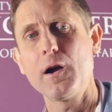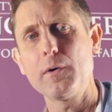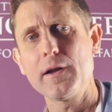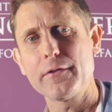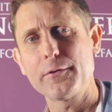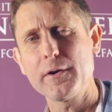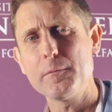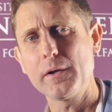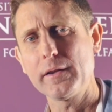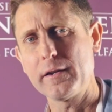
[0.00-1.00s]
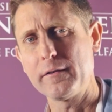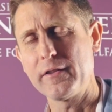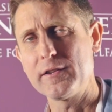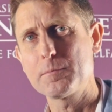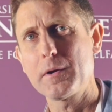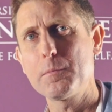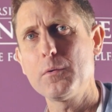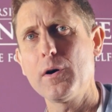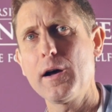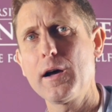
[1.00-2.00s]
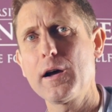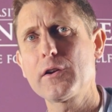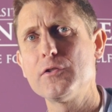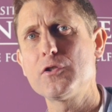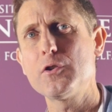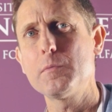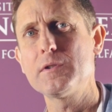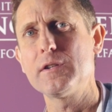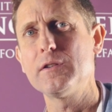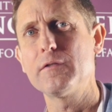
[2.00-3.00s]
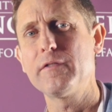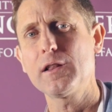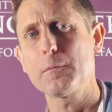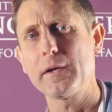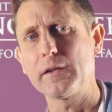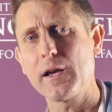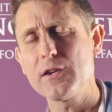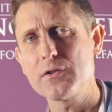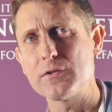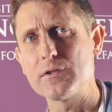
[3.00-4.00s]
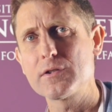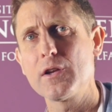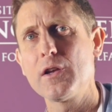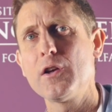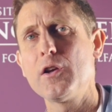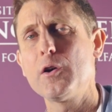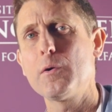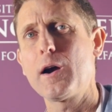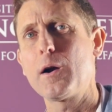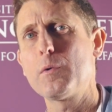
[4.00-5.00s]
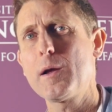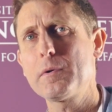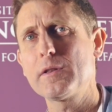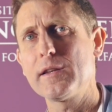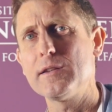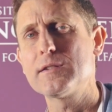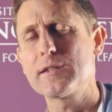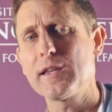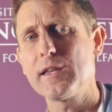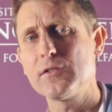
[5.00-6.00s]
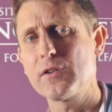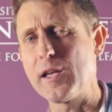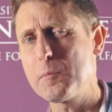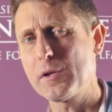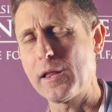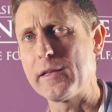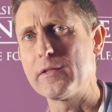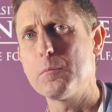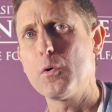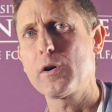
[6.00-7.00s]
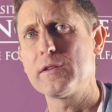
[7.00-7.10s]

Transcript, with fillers: Around three billion of these people are consumers in developing nations who are rapidly seeking to emulate the more